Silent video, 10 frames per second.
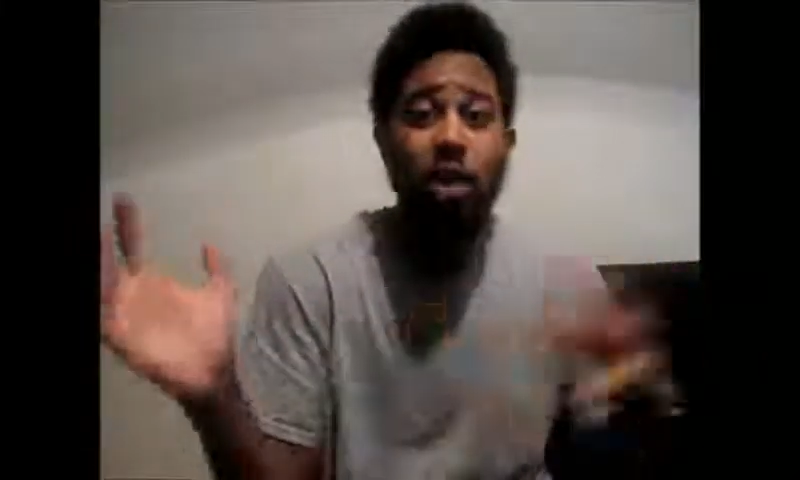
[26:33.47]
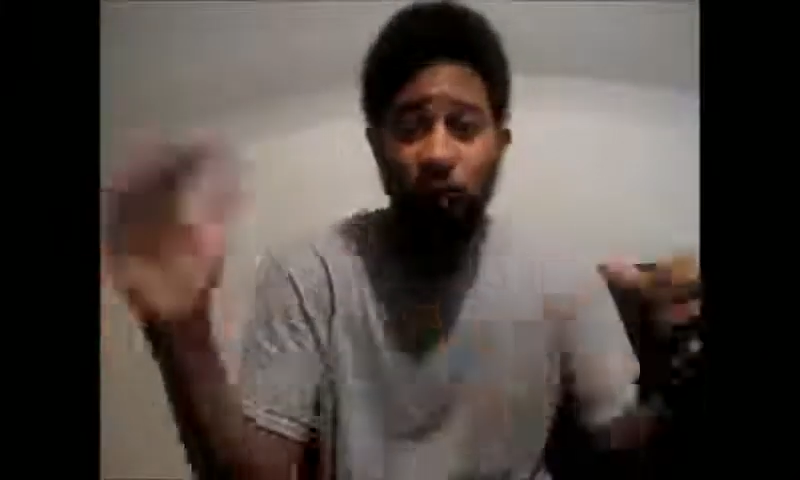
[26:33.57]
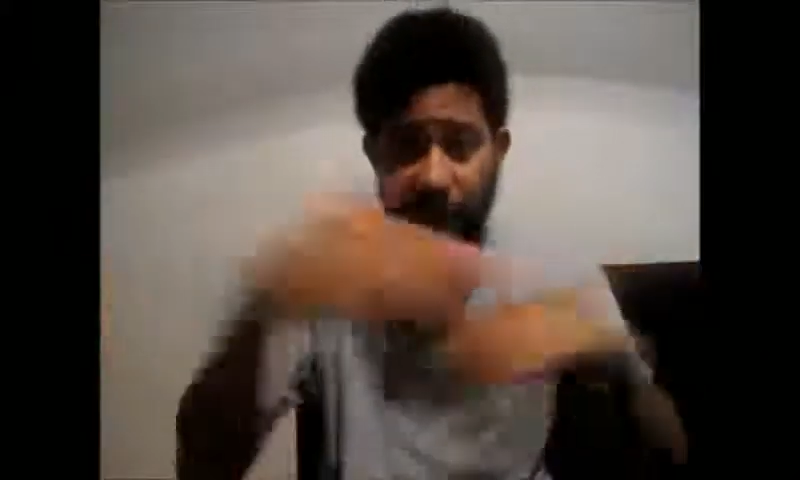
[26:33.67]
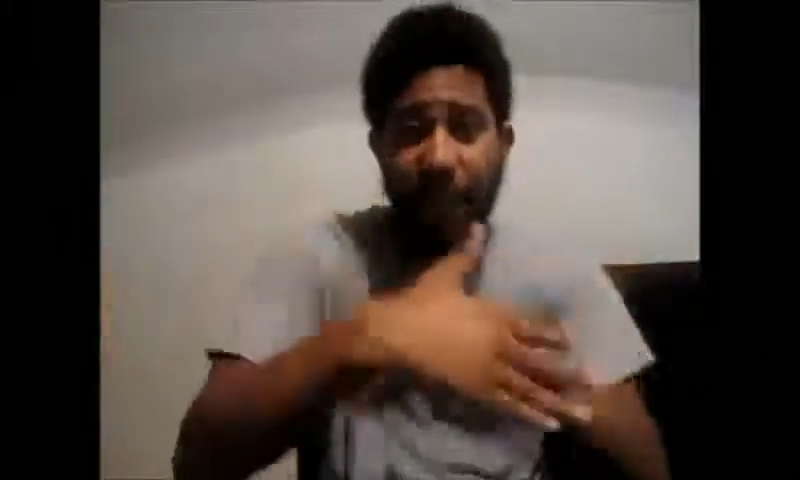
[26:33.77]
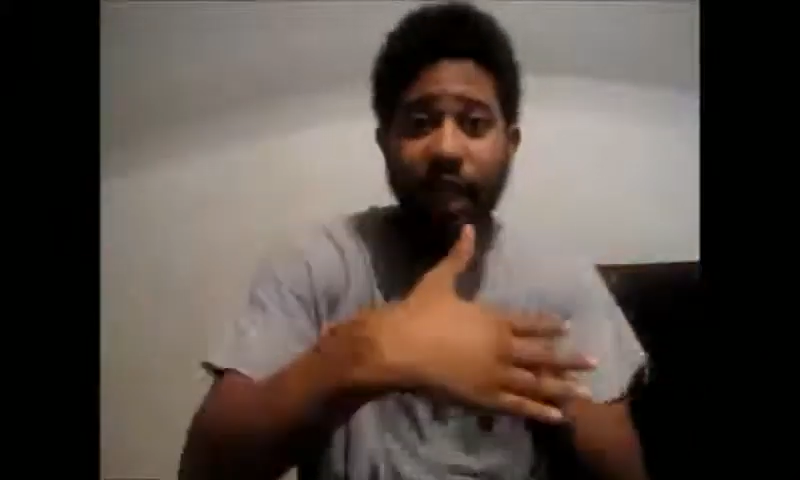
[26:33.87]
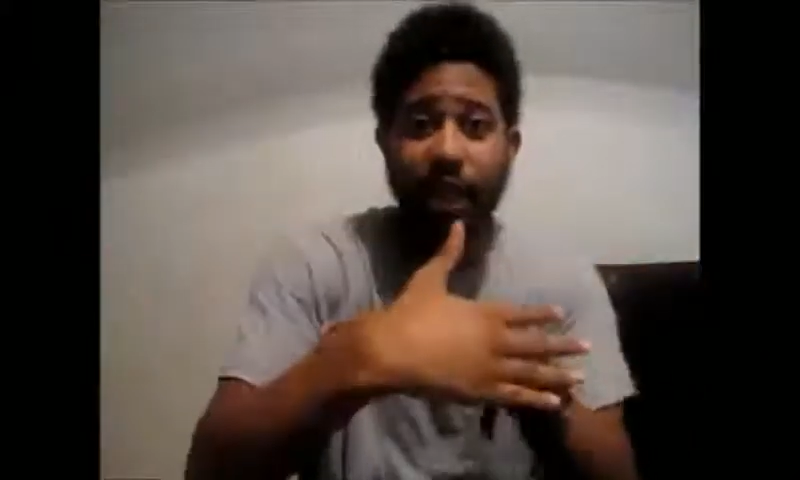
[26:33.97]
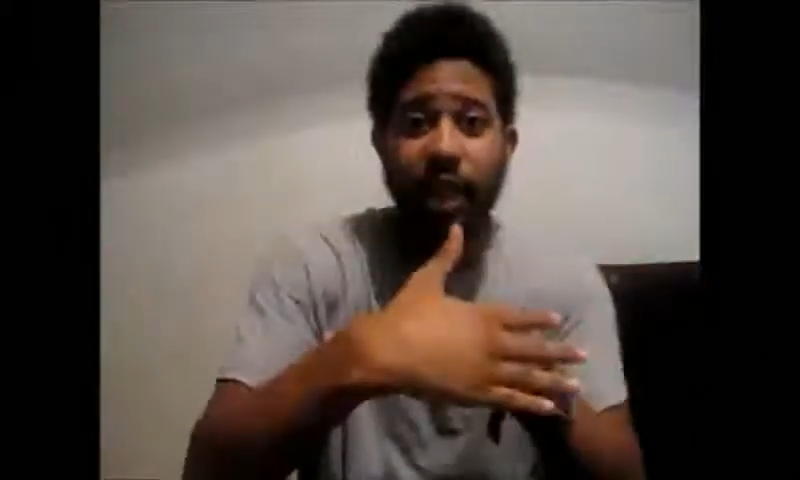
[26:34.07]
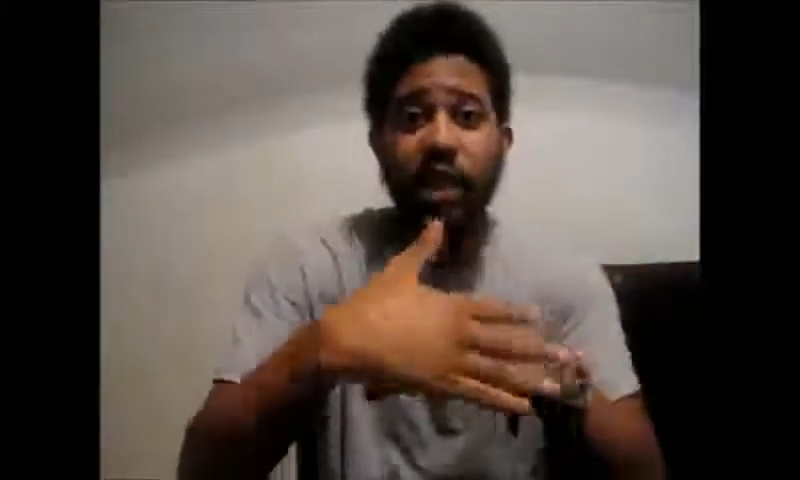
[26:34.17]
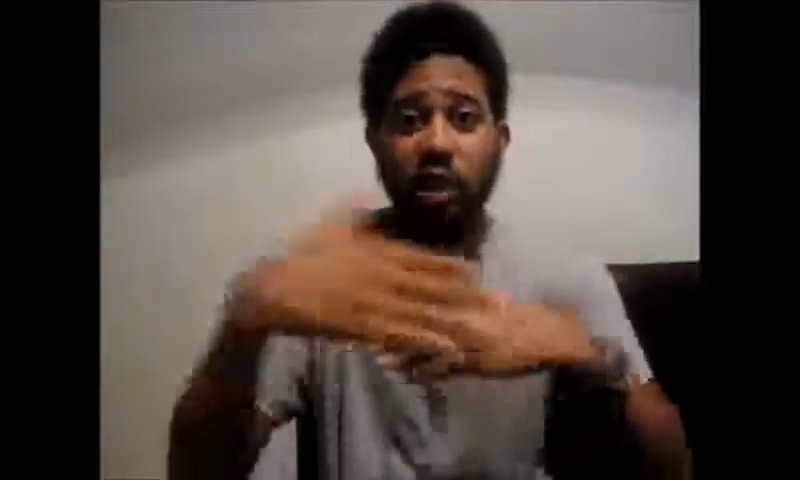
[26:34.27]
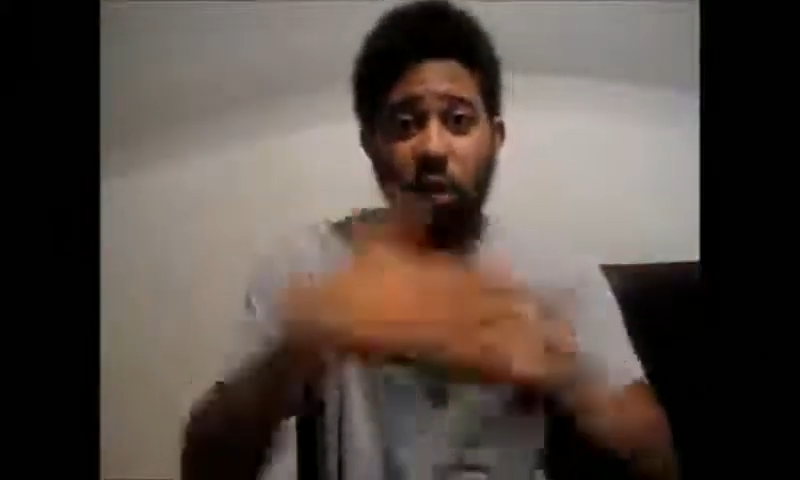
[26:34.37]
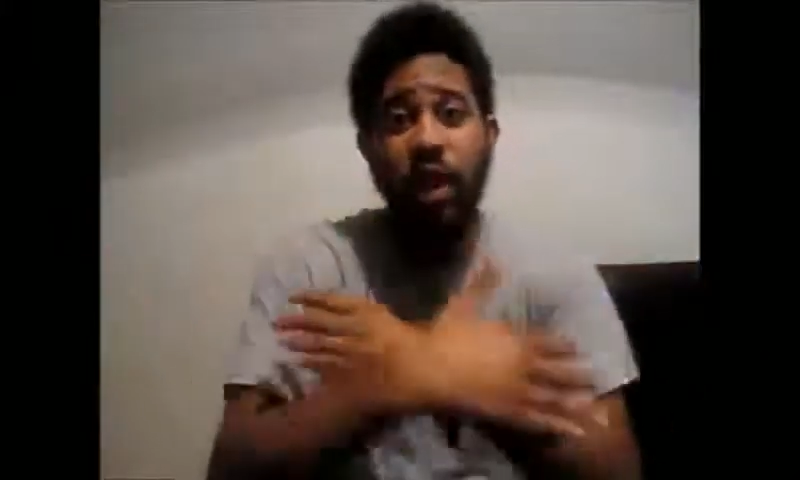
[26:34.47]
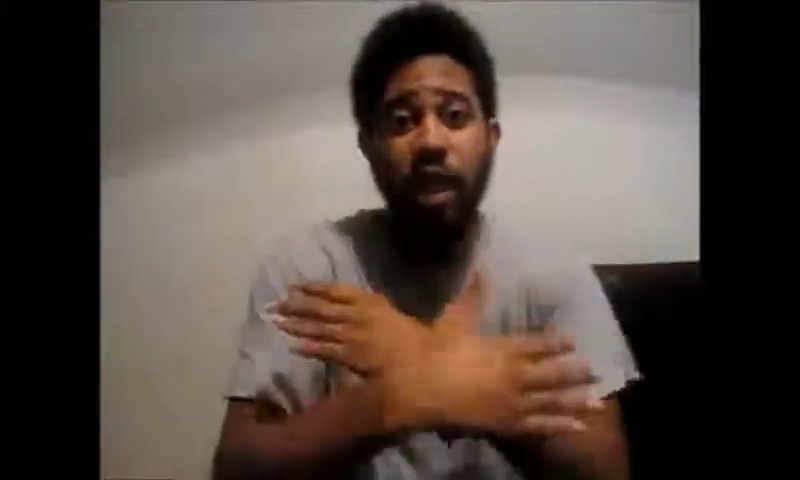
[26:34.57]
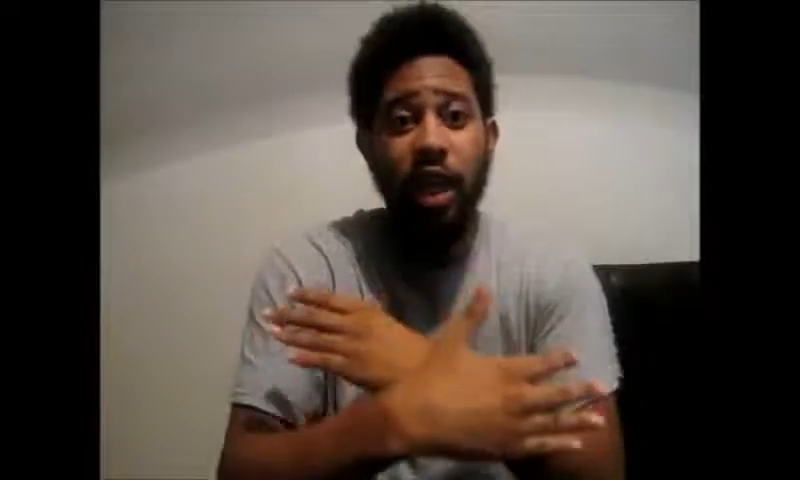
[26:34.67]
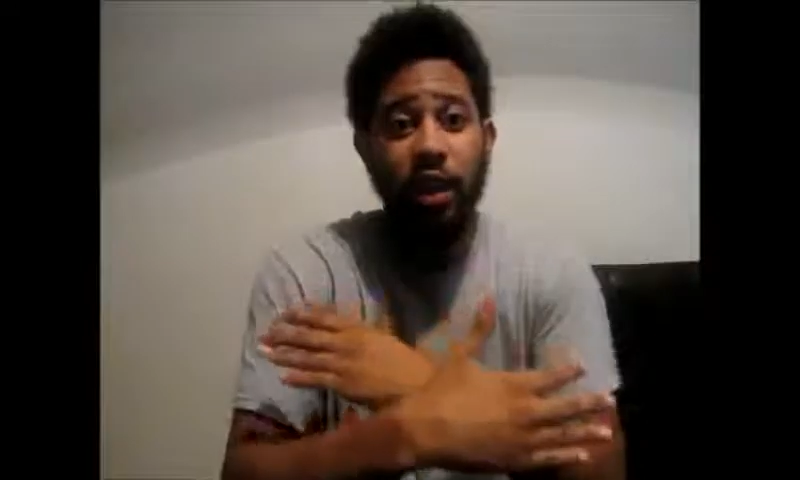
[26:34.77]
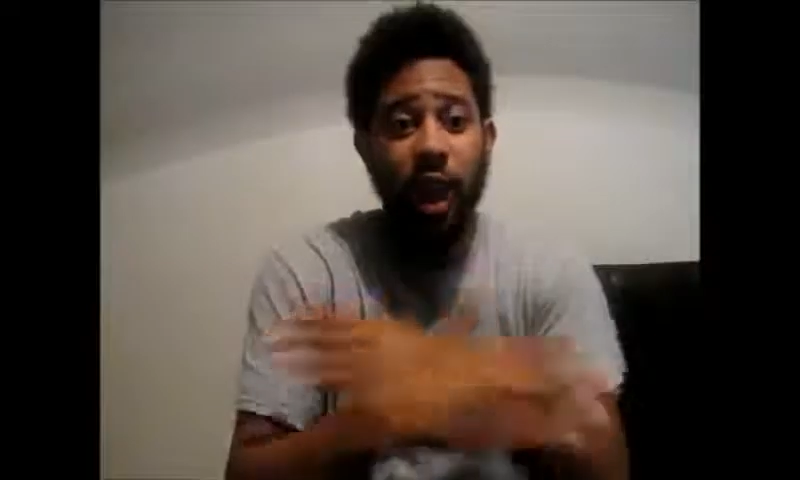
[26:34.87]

related to one another.